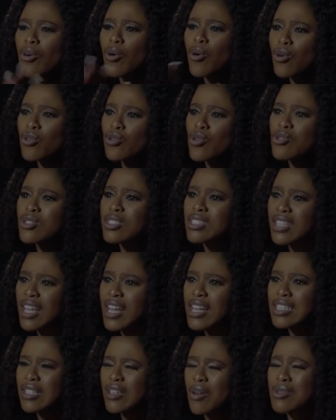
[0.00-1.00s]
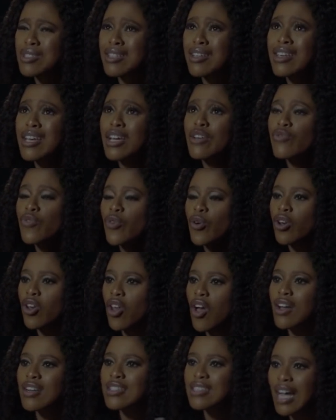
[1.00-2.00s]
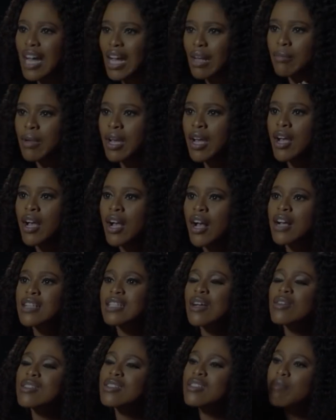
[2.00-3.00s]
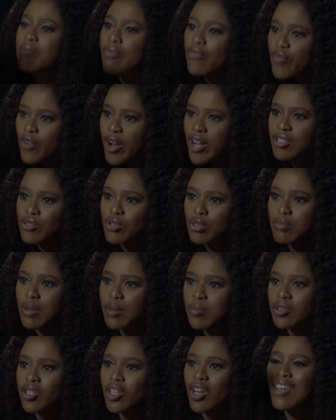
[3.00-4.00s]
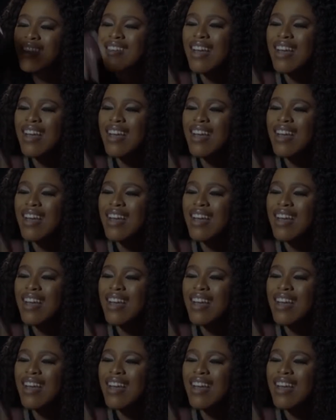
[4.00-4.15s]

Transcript: all those things. And I was a kid for a long time because I was friends with people that are